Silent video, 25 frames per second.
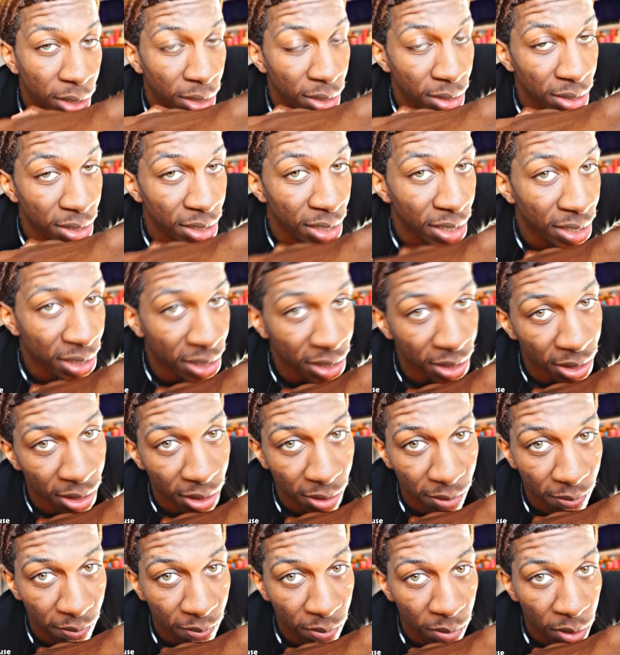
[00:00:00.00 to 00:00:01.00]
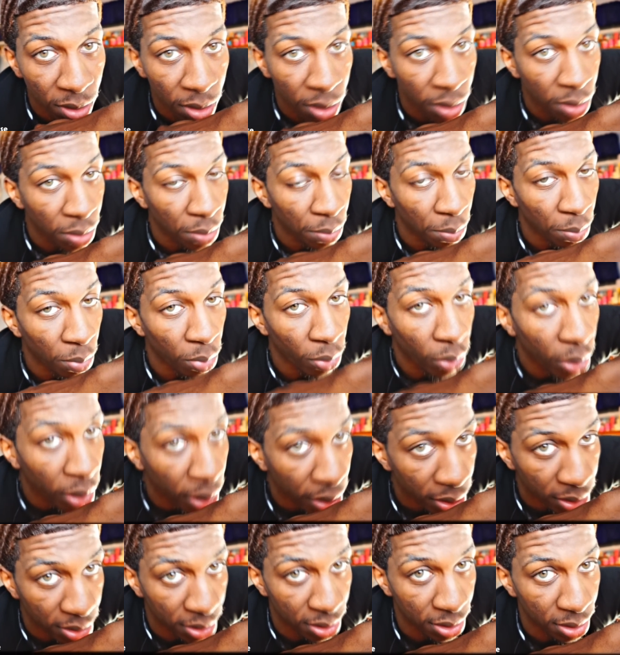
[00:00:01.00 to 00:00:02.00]
condition it,
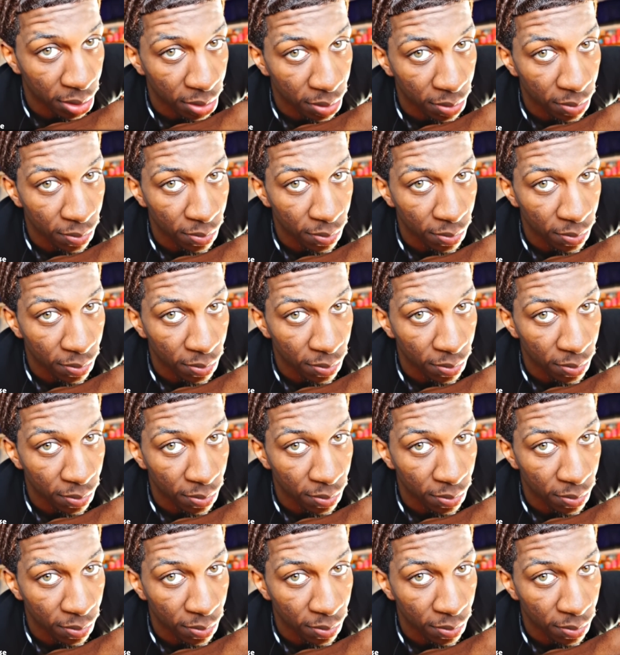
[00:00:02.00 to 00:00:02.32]
brush.